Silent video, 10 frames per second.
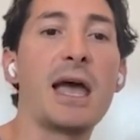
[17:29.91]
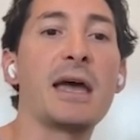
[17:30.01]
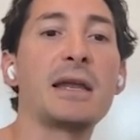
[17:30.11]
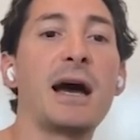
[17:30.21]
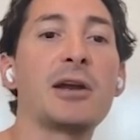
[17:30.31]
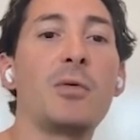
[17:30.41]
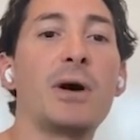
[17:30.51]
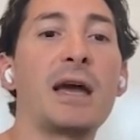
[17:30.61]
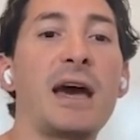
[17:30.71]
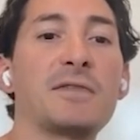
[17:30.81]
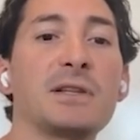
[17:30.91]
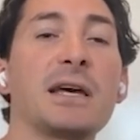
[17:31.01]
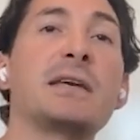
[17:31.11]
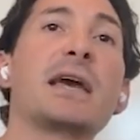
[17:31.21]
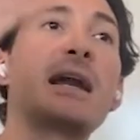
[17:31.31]
and I don't want to have
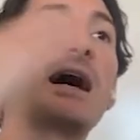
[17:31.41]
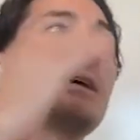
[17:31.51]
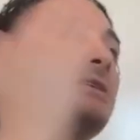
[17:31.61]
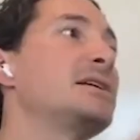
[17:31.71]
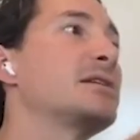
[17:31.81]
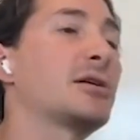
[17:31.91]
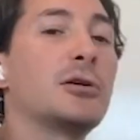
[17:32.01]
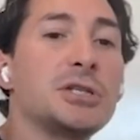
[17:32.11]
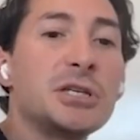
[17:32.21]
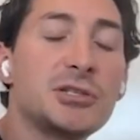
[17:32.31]
to like get IT to coach